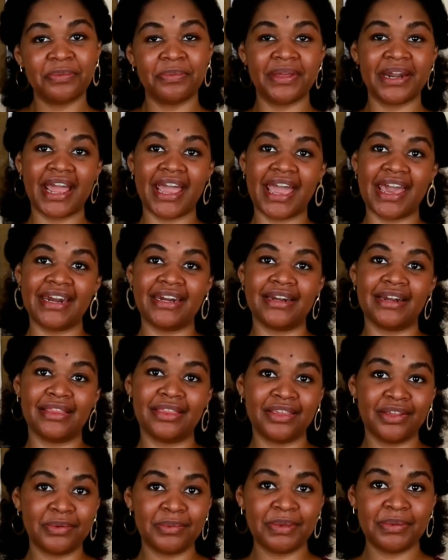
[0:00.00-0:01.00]
but I added a
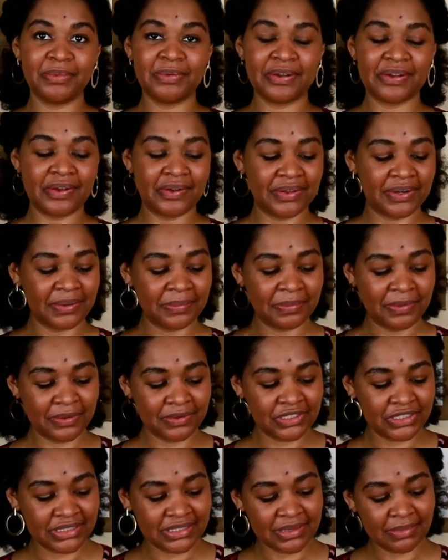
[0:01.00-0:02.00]
little bit more coconut
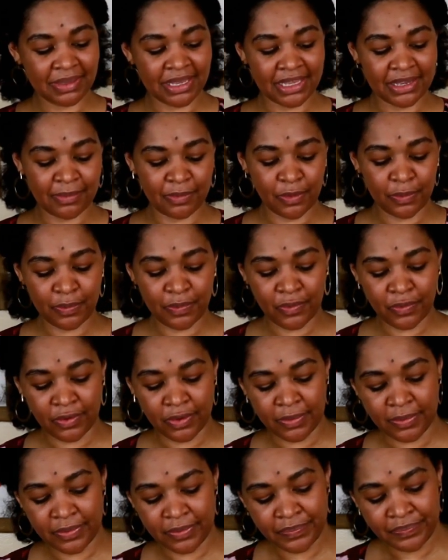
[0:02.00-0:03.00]
milk just to make it more
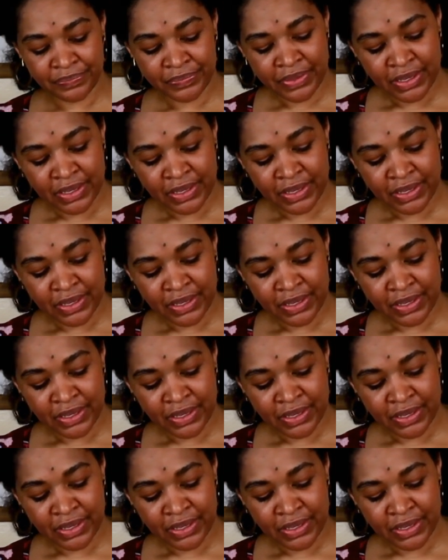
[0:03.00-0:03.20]
pourable.